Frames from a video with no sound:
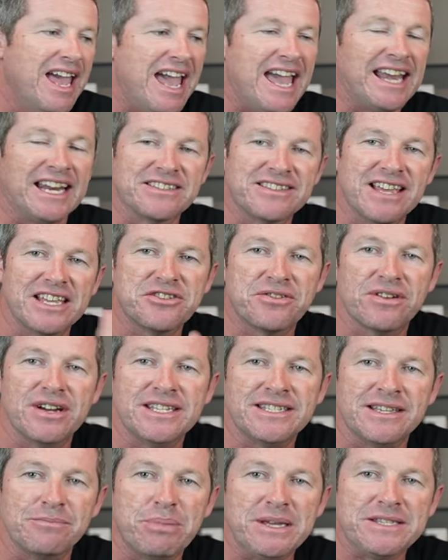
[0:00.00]
and
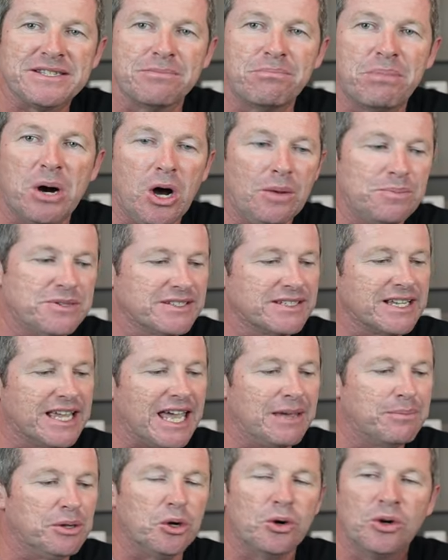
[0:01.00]
accessories and bits and bobs to
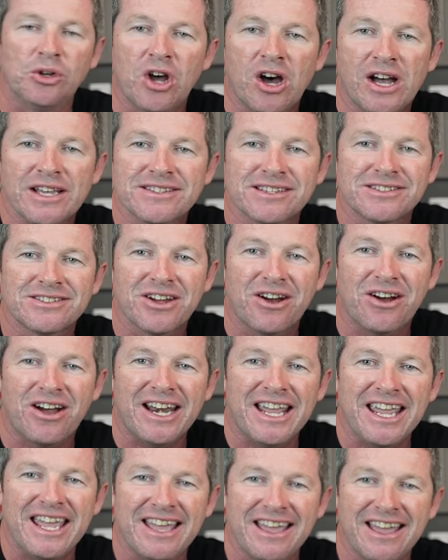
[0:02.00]
keep it all nice and
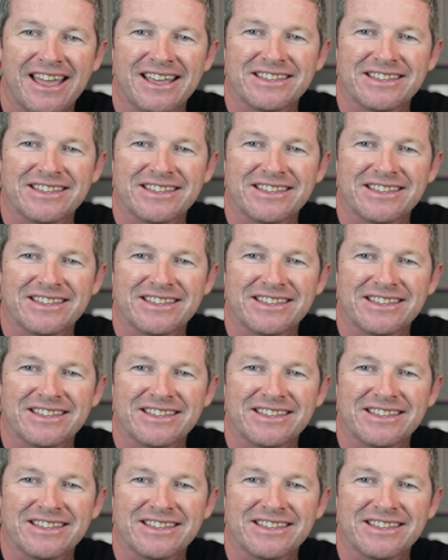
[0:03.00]
tidy.